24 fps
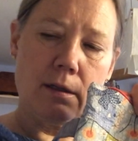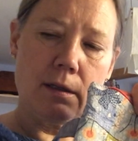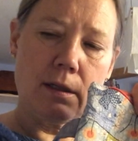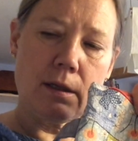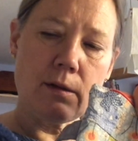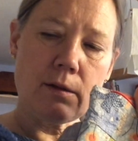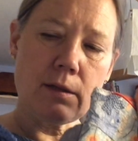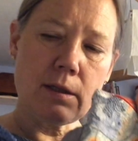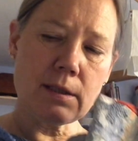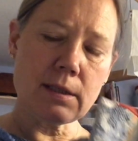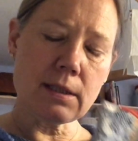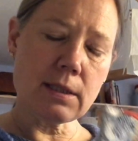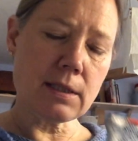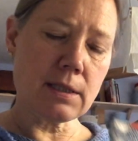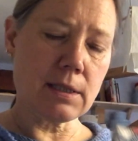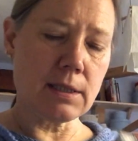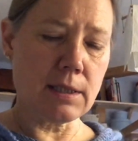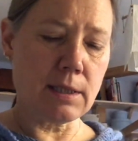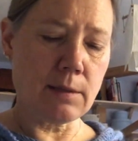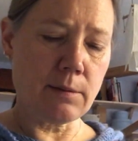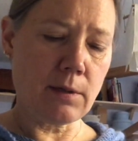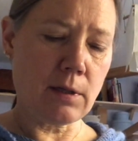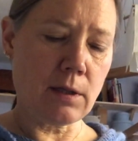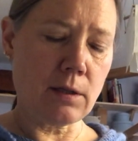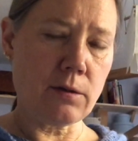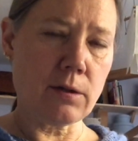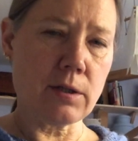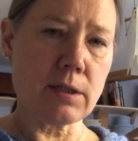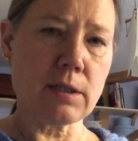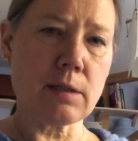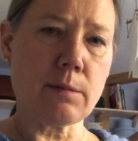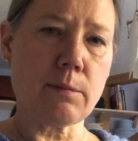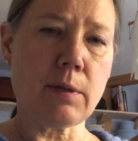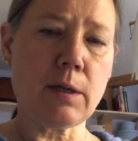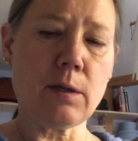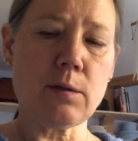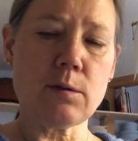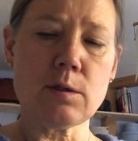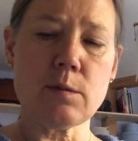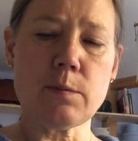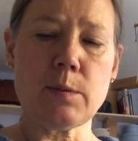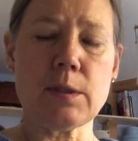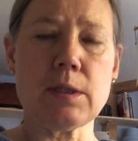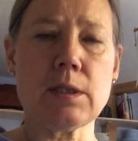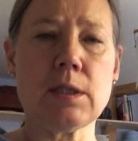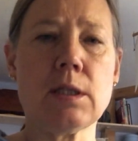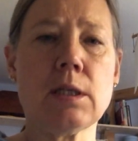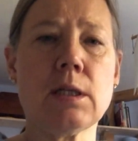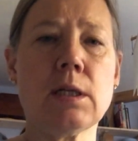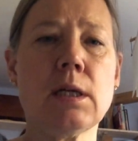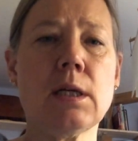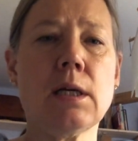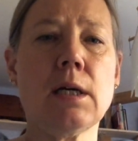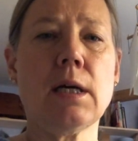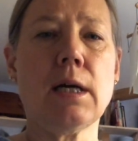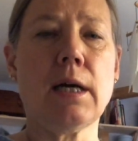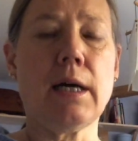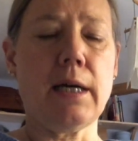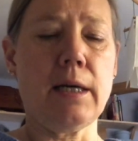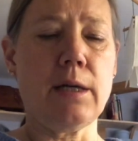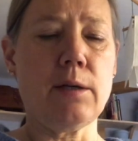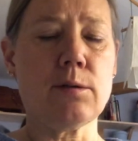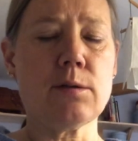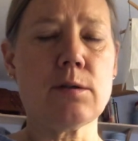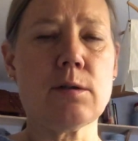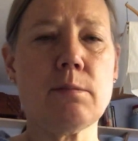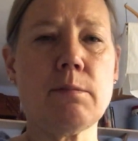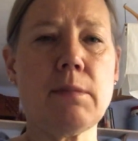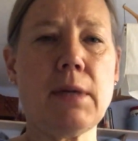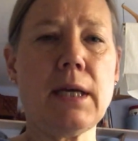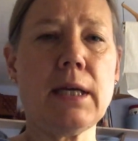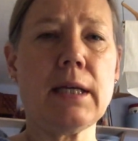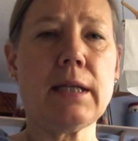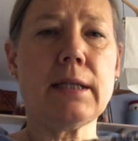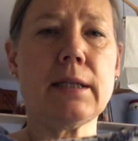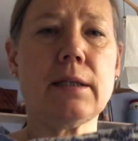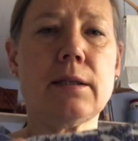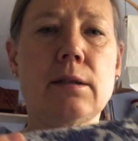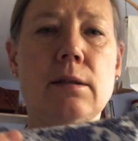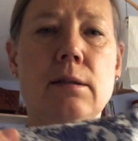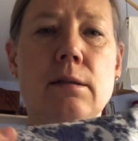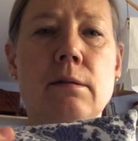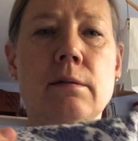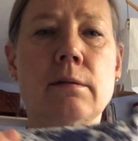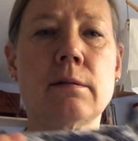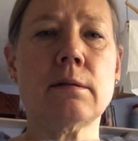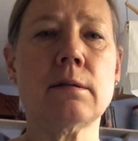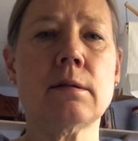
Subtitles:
now this is the same color as the blouse, but I also make little